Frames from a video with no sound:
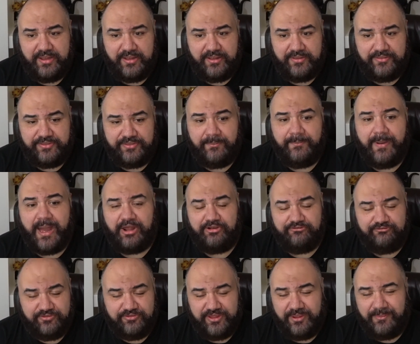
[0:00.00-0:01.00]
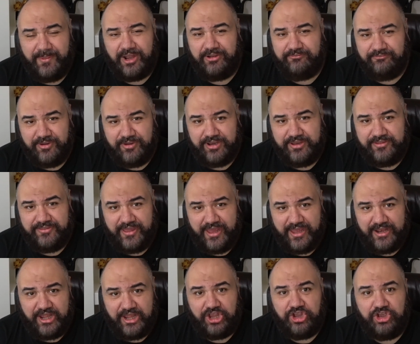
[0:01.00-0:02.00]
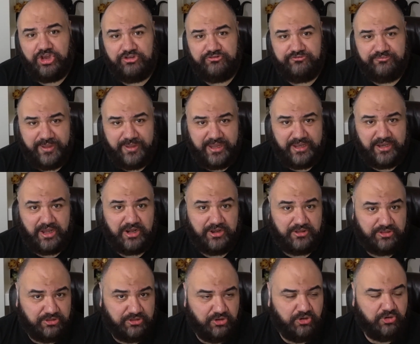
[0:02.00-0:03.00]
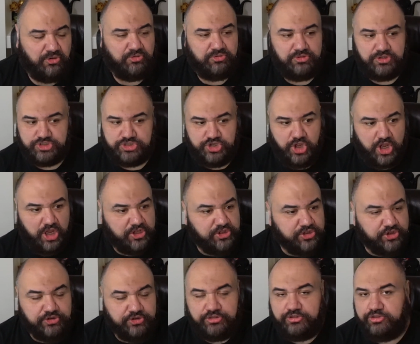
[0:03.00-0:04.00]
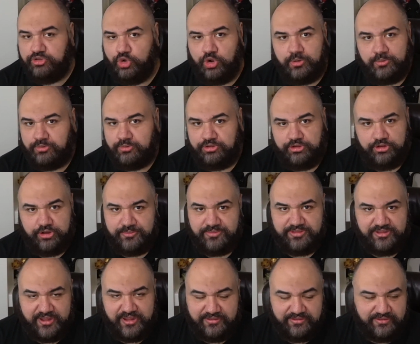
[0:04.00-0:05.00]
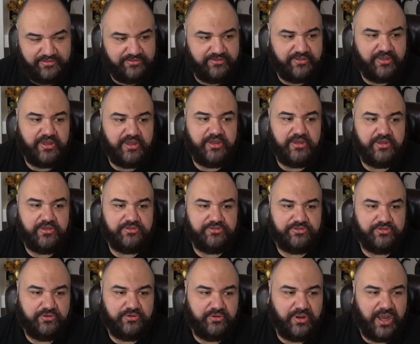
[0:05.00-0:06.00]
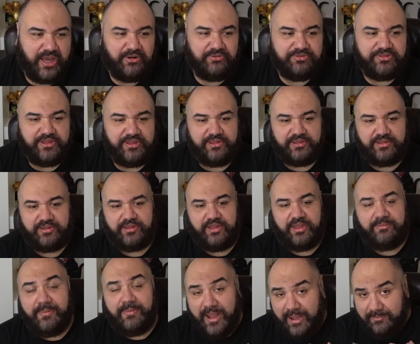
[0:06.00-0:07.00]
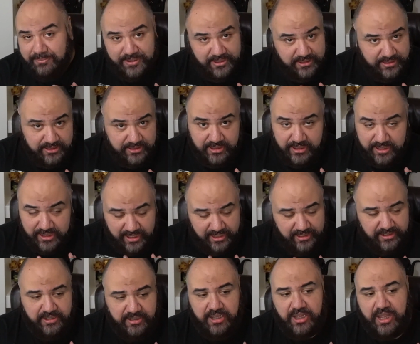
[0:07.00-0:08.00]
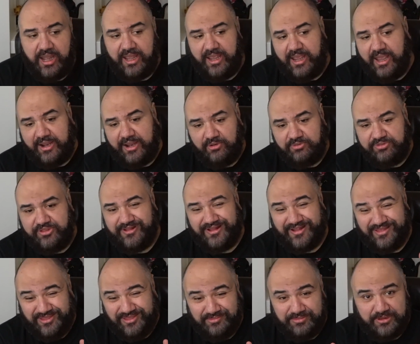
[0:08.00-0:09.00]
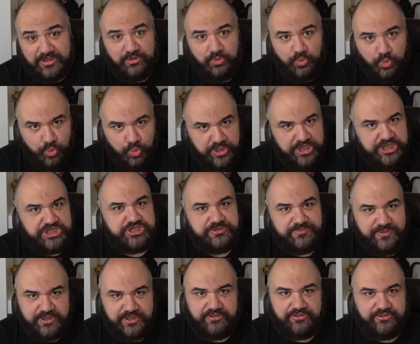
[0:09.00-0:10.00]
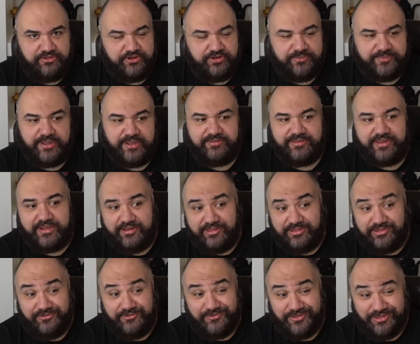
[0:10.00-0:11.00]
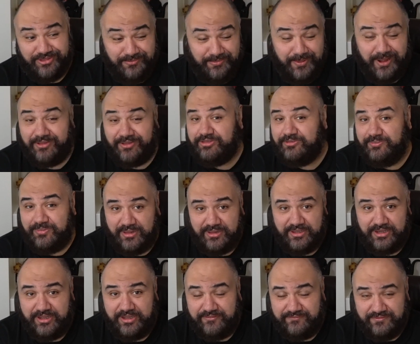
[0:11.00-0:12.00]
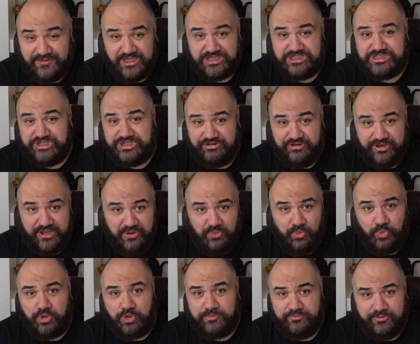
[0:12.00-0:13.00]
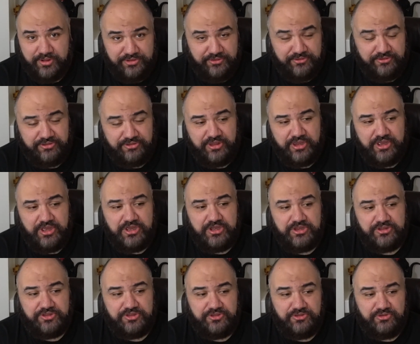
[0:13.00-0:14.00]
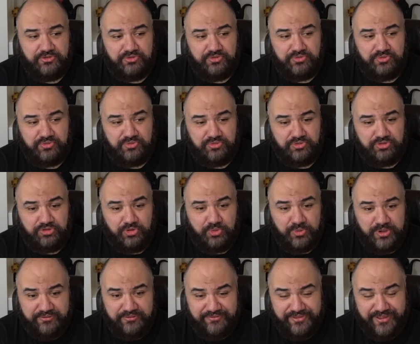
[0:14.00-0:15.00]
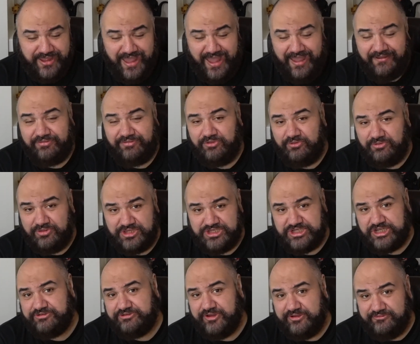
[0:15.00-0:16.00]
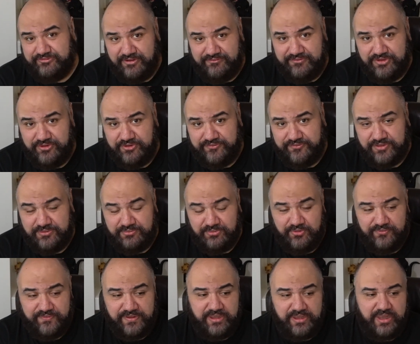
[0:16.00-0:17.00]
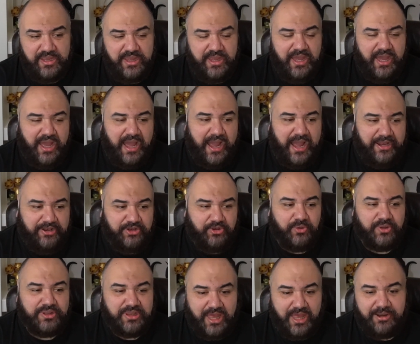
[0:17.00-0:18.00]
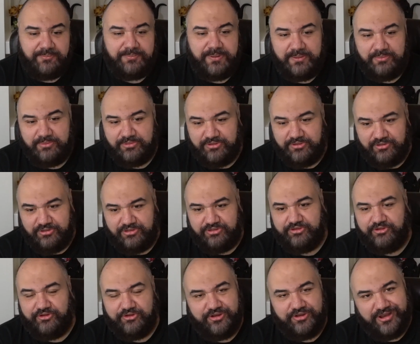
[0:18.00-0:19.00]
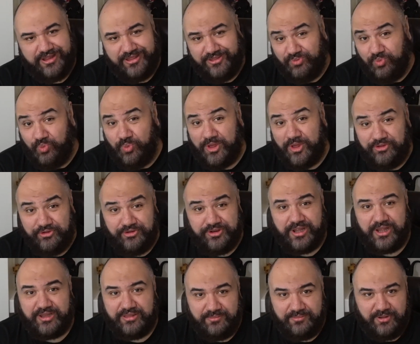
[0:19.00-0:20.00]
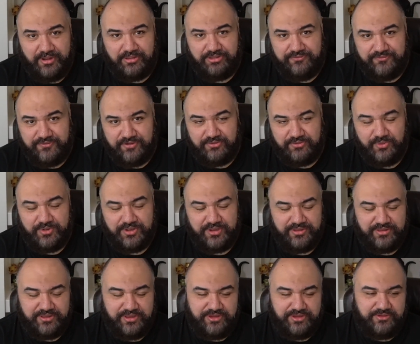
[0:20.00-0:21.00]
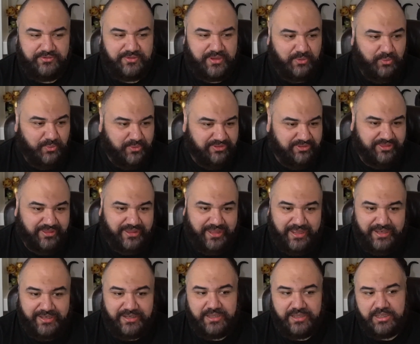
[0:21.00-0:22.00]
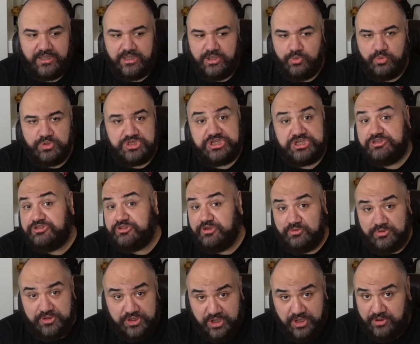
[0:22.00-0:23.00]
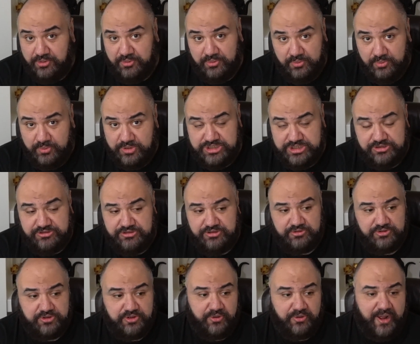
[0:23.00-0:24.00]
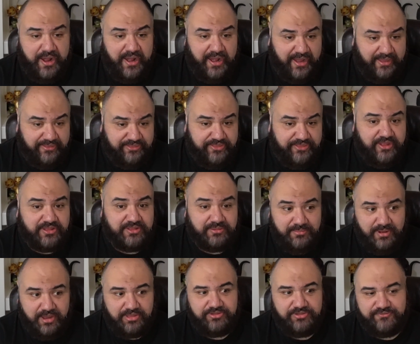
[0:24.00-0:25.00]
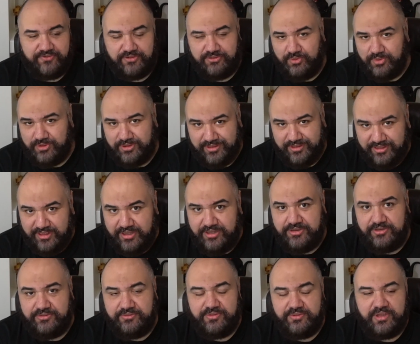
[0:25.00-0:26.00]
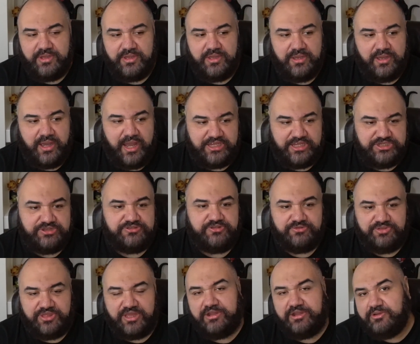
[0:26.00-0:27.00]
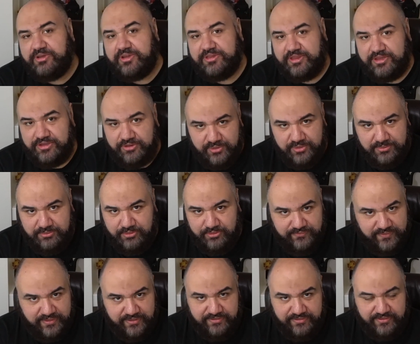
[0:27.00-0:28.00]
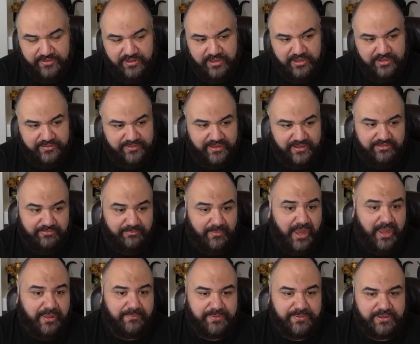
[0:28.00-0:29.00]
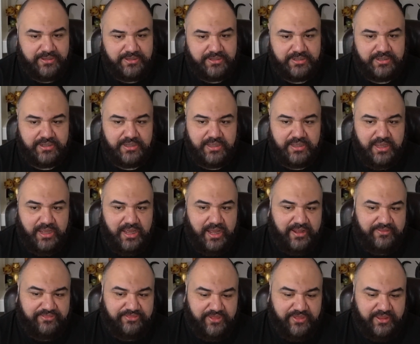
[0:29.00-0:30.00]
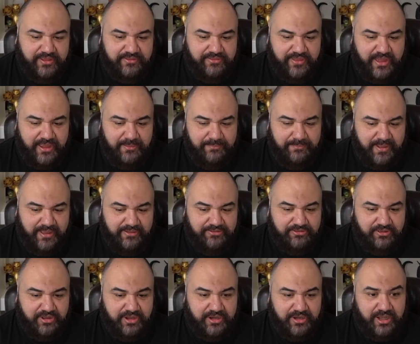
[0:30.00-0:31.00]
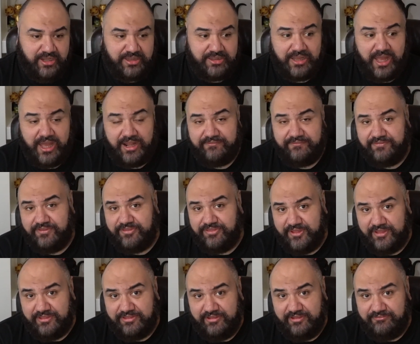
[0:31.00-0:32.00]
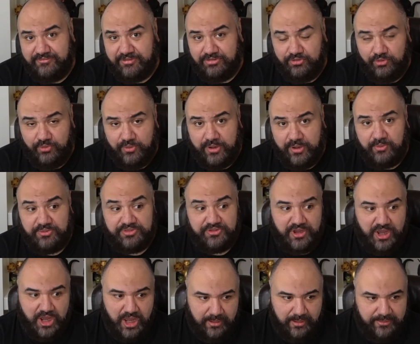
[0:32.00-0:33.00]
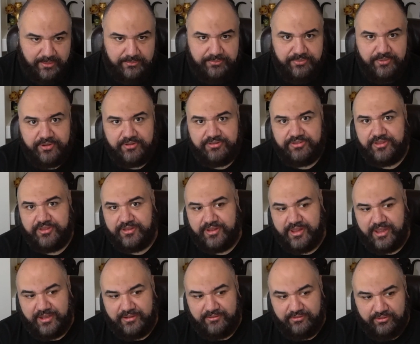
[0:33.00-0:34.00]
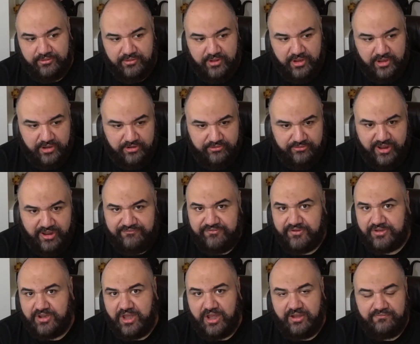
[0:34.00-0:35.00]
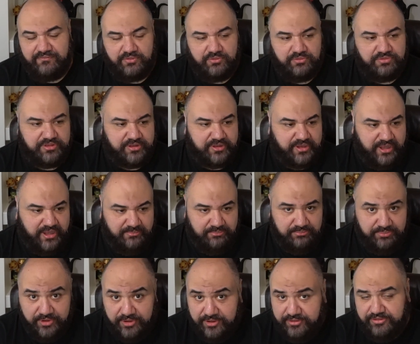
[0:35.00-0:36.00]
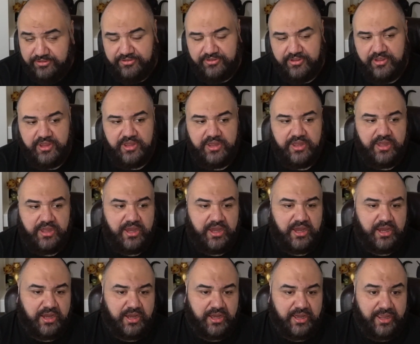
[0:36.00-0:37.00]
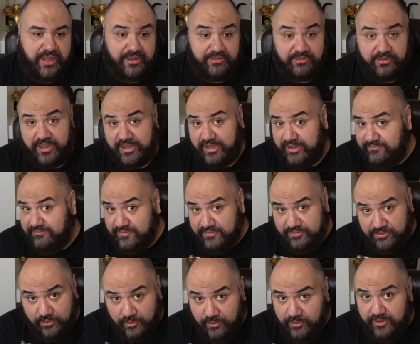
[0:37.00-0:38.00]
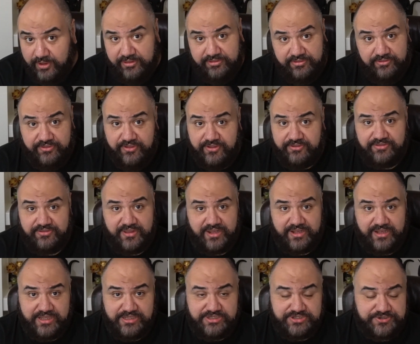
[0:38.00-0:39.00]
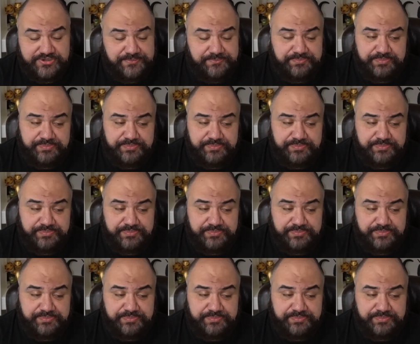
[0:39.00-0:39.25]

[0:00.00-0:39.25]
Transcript: the amount of the amount of money that it could have made on its own under normal circumstances. So I don't think, in my opinion, again, I, I don't think that's something we should be concerned about. That is the responsibility of Legendary and Warner Brothers to do whatever they have to to generate revenue for the movie. I know a lot of people's concern is whether or not the MonsterVerse will continue, and once again we just don't know. We just don't know. I, I think the MonsterVerse will continue. I just don't think it'll continue in the movies. Uh, that's my opinion. I think that based on a lot of the things they've been doing with comic books and and uh, graphic novels and and books, uh, and and even toys and things of that nature,